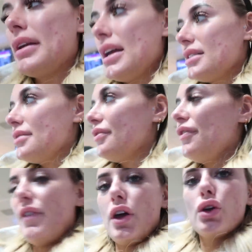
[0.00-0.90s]
and get some
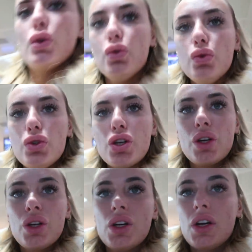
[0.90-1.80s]
food.
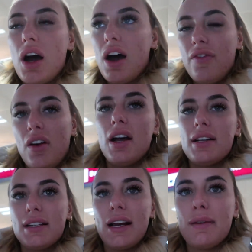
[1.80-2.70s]
Our flight
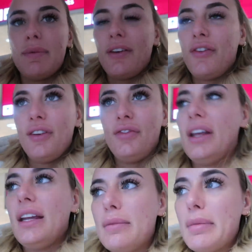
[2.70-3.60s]
is delayed by
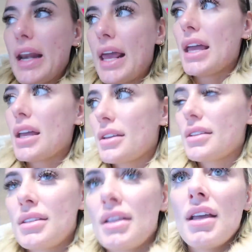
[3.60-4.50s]
15 minutes.
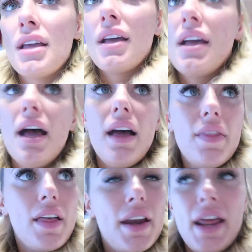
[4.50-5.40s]

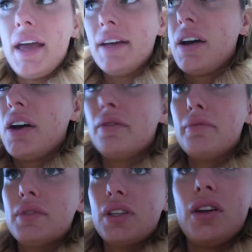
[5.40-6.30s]
And then head
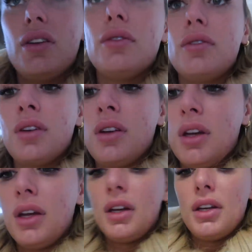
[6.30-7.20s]
home to
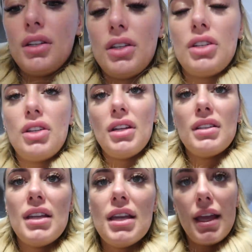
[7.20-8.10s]

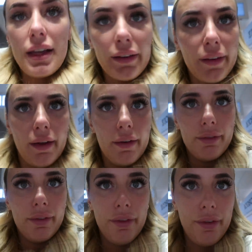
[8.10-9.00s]
shitty
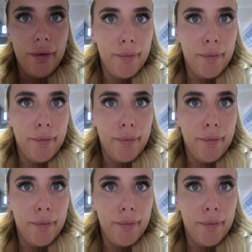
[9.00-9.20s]
England.